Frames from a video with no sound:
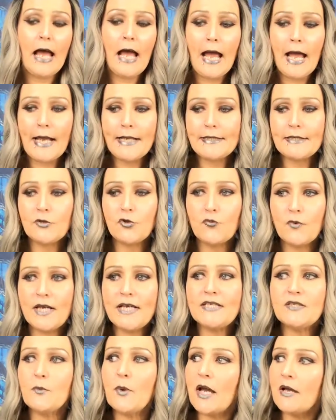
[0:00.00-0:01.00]
And the
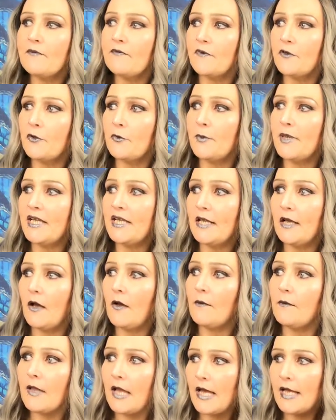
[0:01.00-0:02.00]
reason why I'm filming
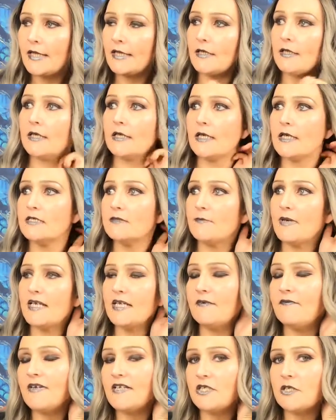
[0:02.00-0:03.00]
like as
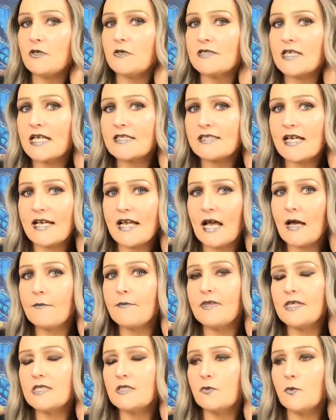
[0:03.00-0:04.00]
many videos as I
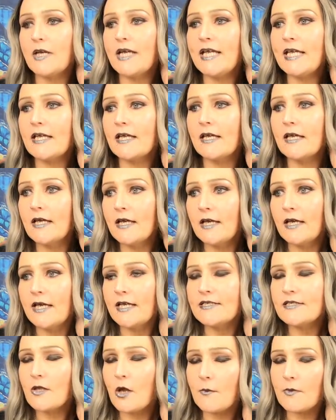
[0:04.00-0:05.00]
am this week
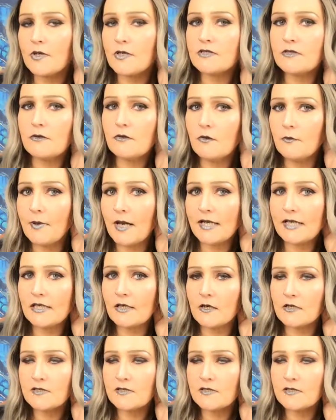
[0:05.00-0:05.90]
is not because I'm going back in